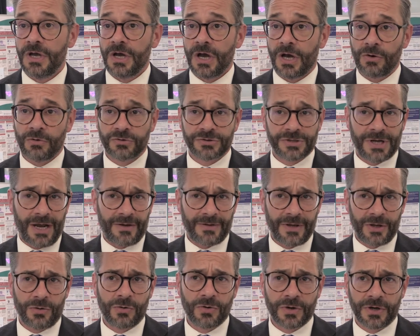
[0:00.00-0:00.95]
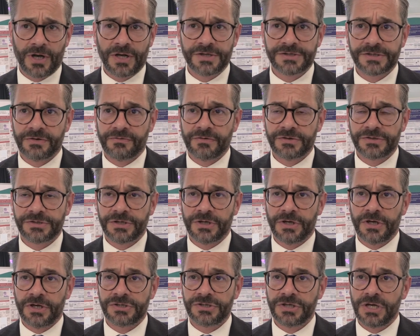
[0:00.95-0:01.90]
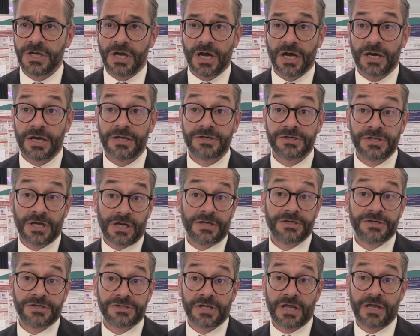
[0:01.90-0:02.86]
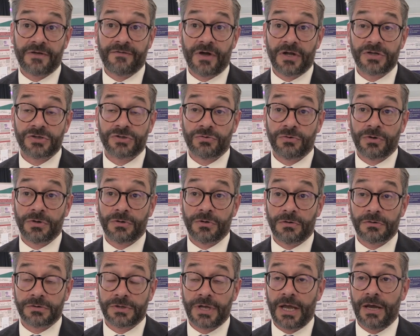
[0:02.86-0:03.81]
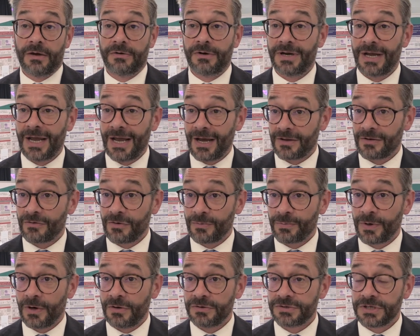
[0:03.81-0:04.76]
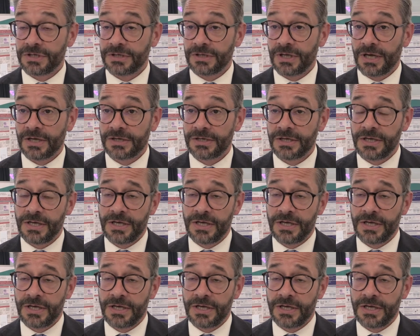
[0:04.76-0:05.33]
and also how they organize their research, and the challenges that they've had during lockdown, and how they're approaching that.